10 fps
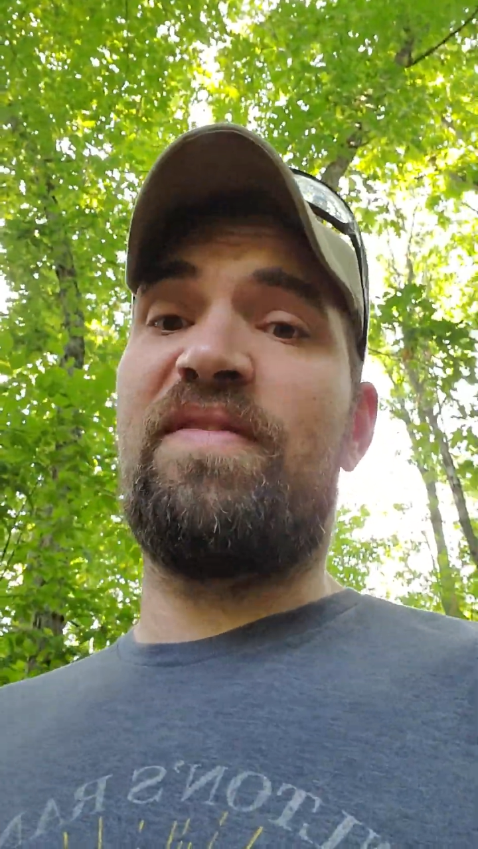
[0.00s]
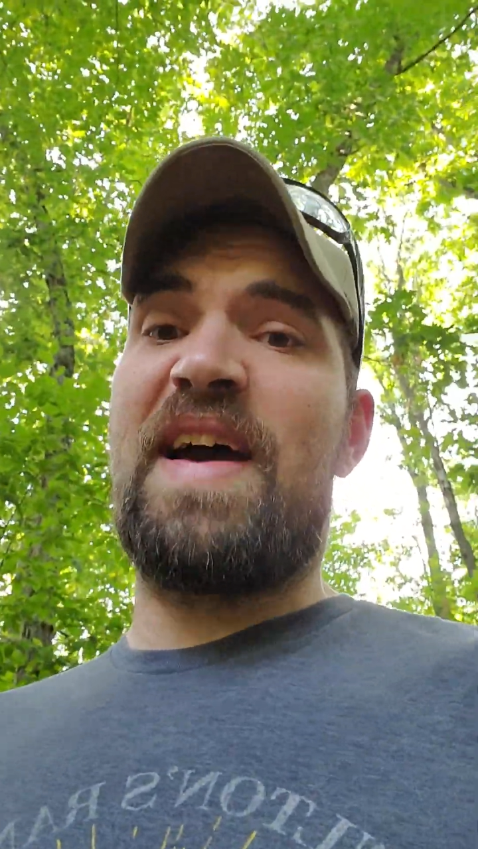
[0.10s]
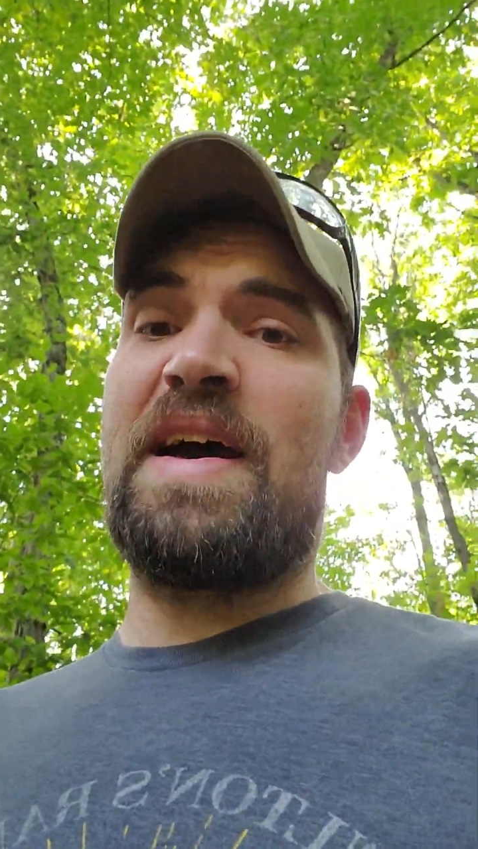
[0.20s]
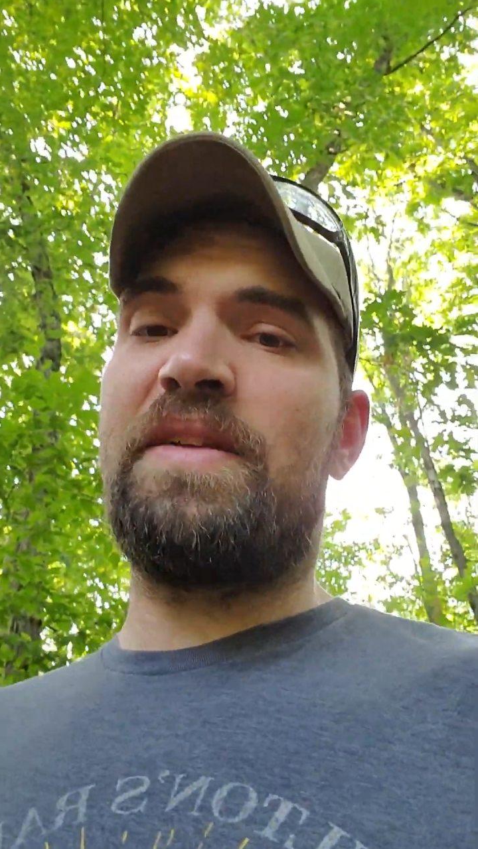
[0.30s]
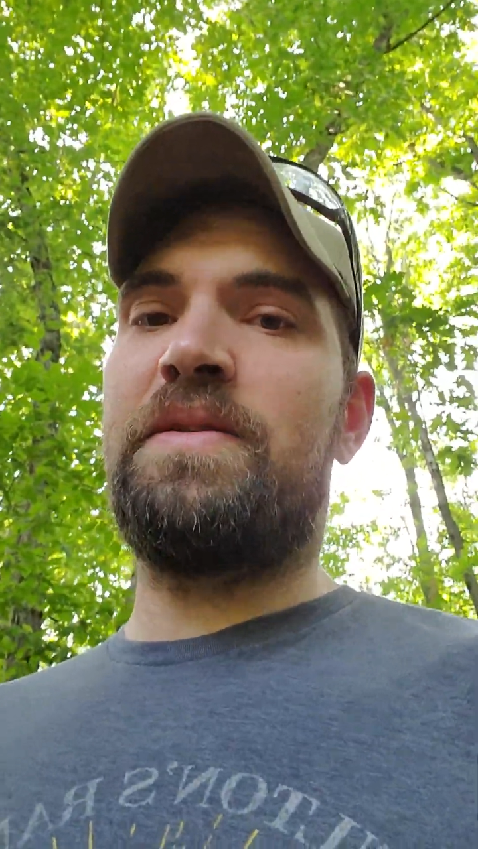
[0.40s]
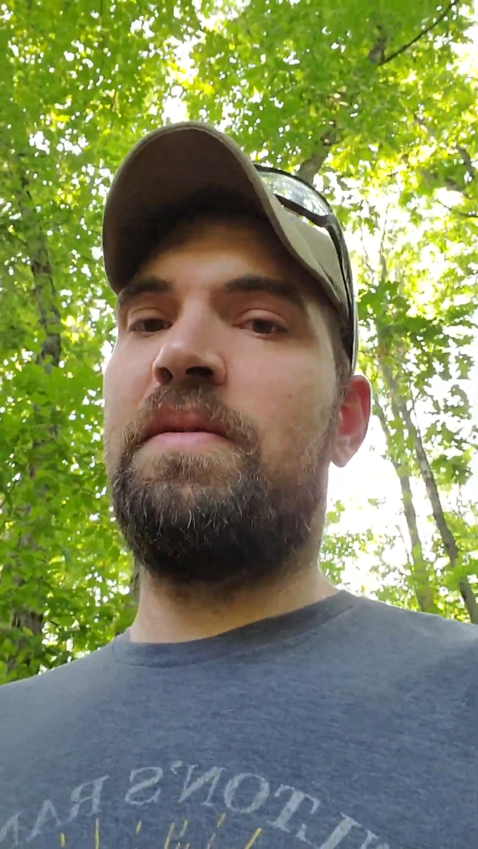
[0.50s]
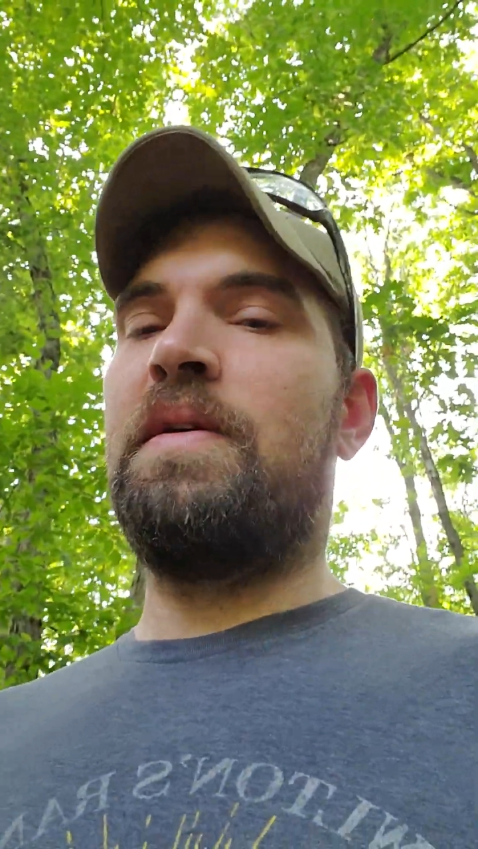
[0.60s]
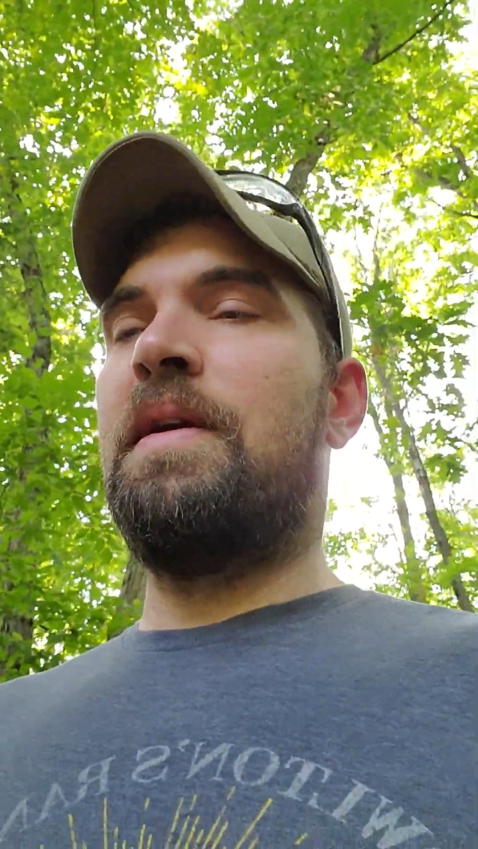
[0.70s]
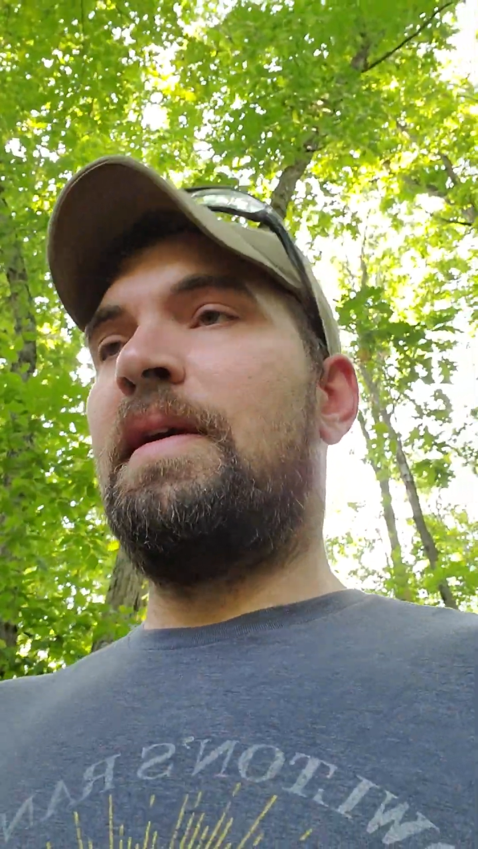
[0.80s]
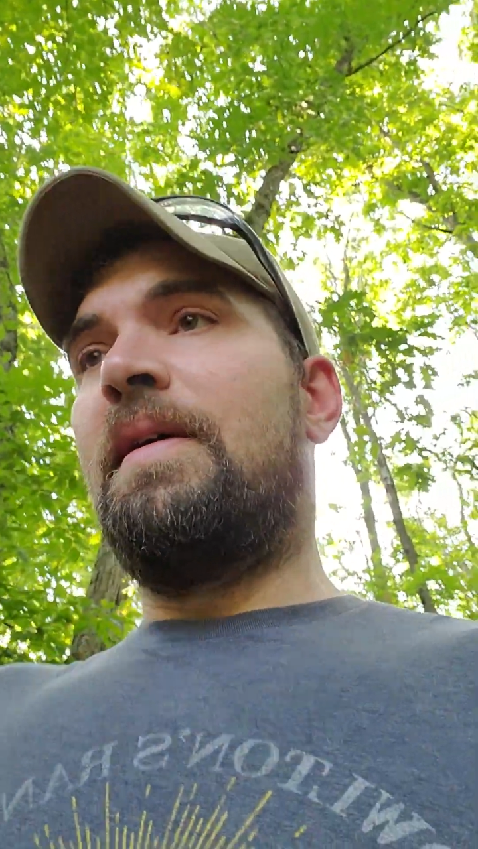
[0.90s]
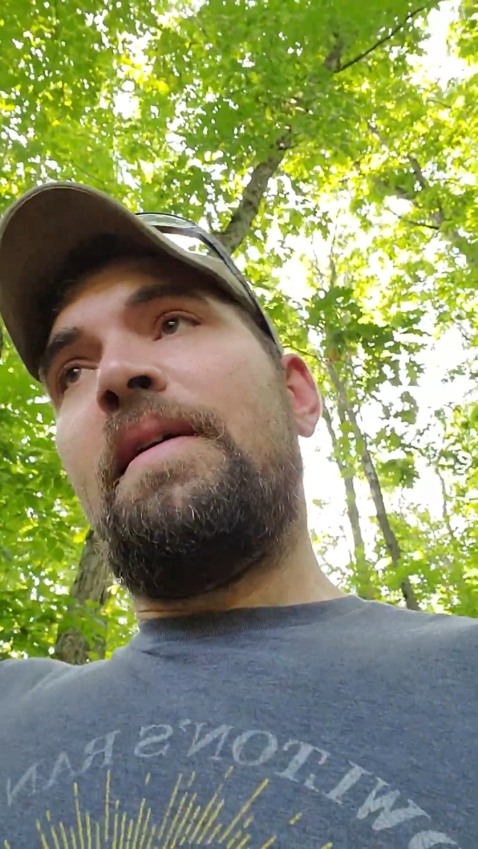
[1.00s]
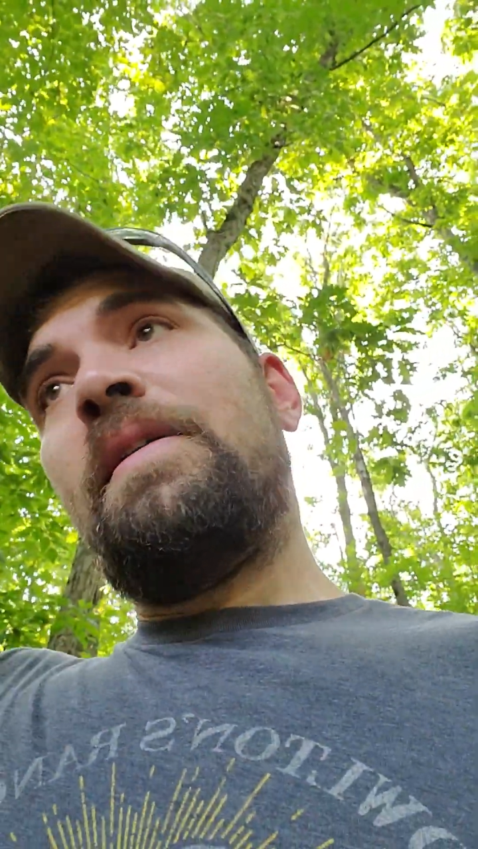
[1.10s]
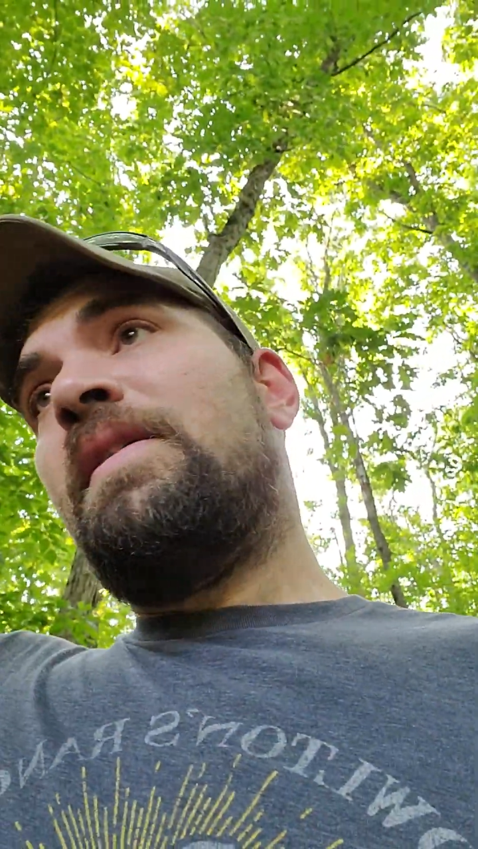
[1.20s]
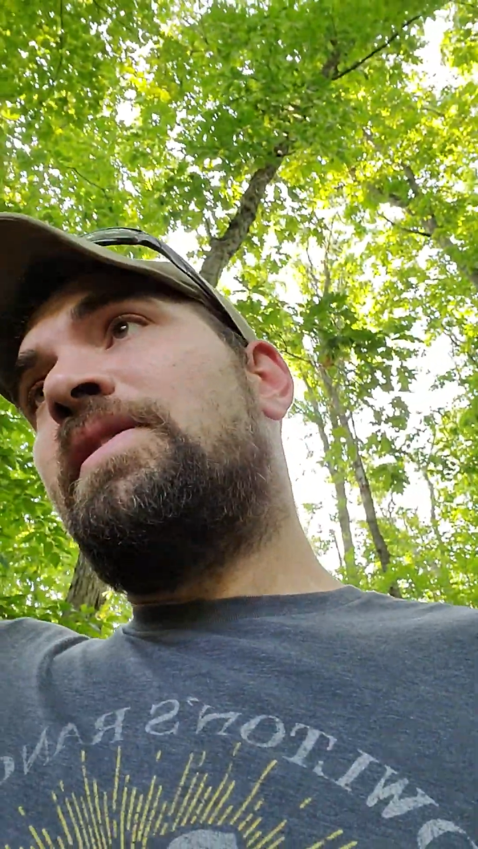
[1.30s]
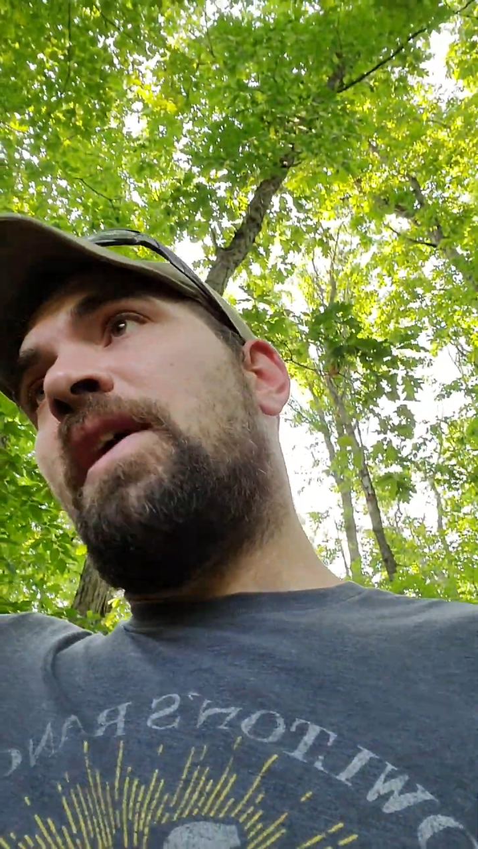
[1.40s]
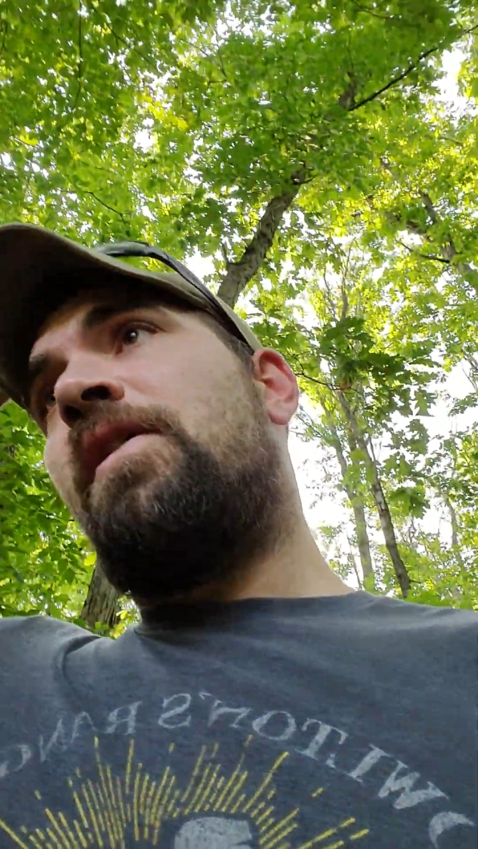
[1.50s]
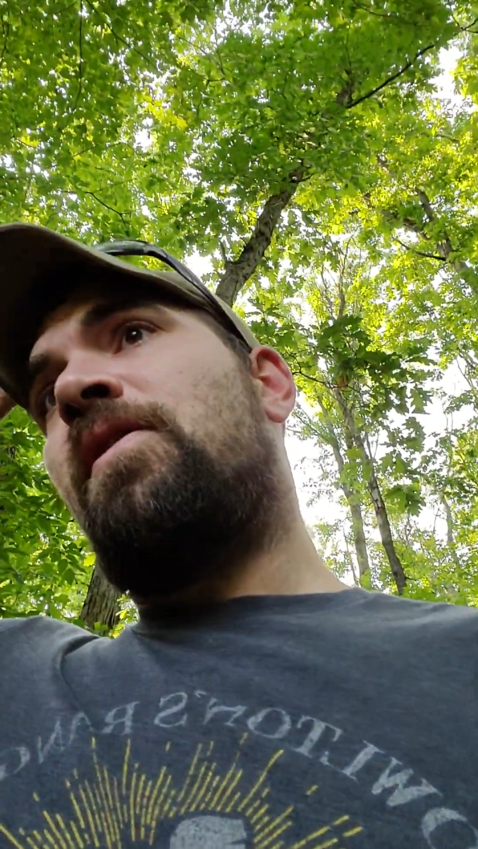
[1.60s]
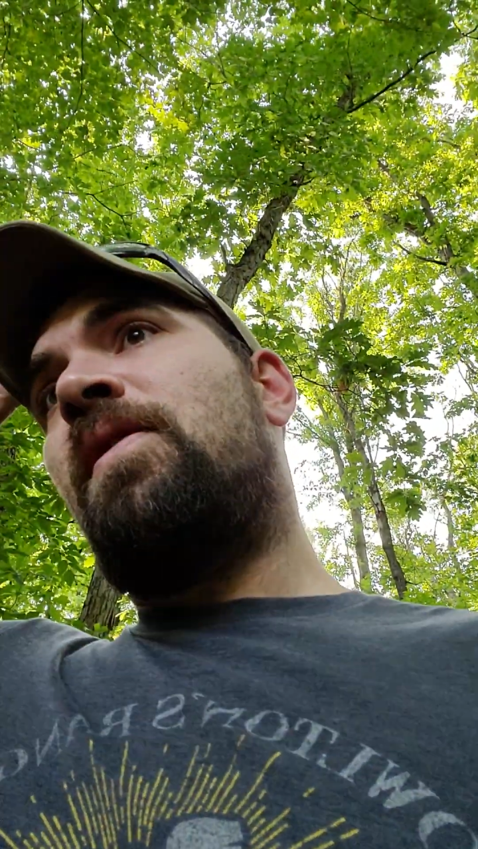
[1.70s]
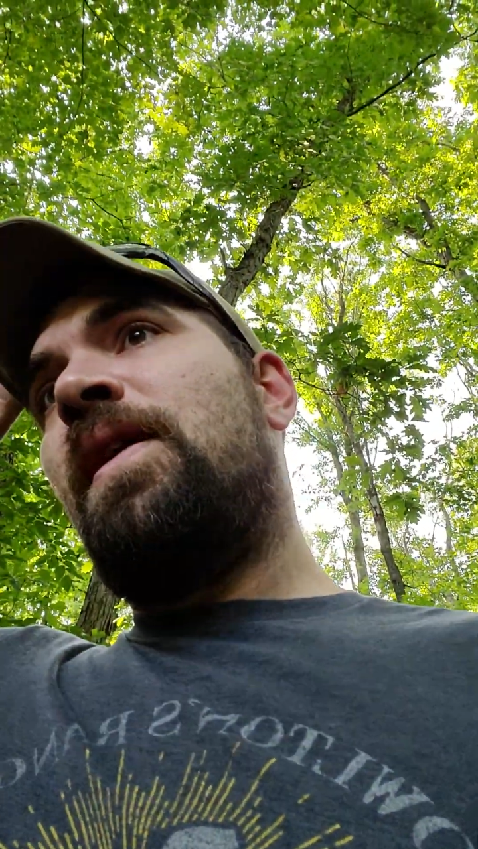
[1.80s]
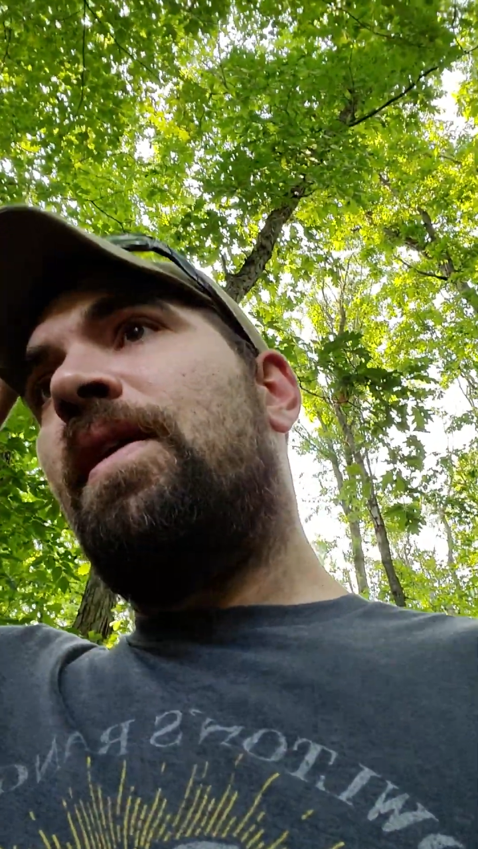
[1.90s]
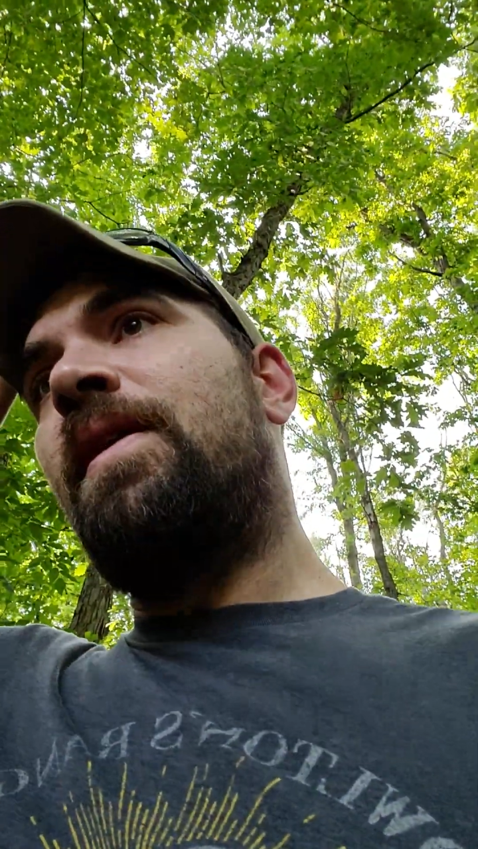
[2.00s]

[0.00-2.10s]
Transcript: fast. So